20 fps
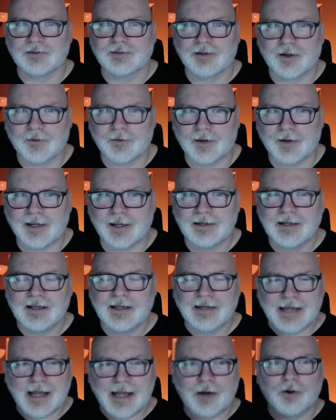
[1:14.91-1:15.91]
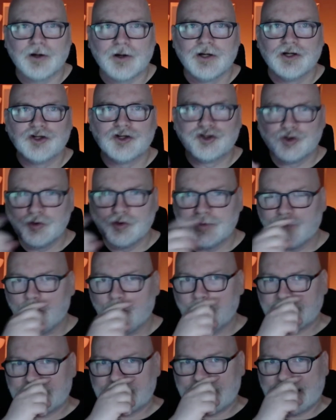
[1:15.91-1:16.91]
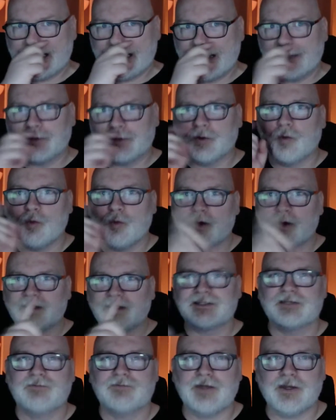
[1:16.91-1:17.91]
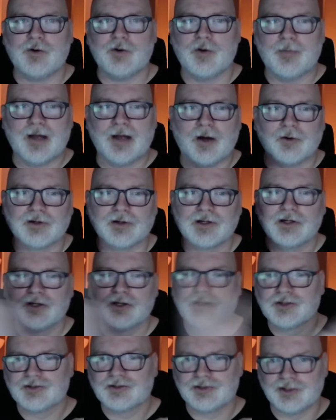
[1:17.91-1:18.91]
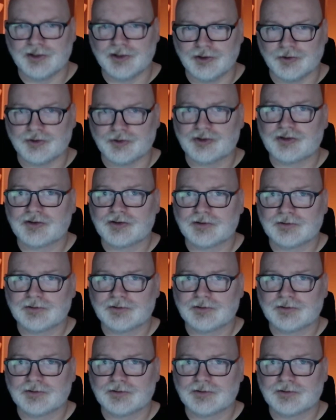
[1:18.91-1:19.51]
All right? Now, to the point at hand, what is this video about? Skadoosh.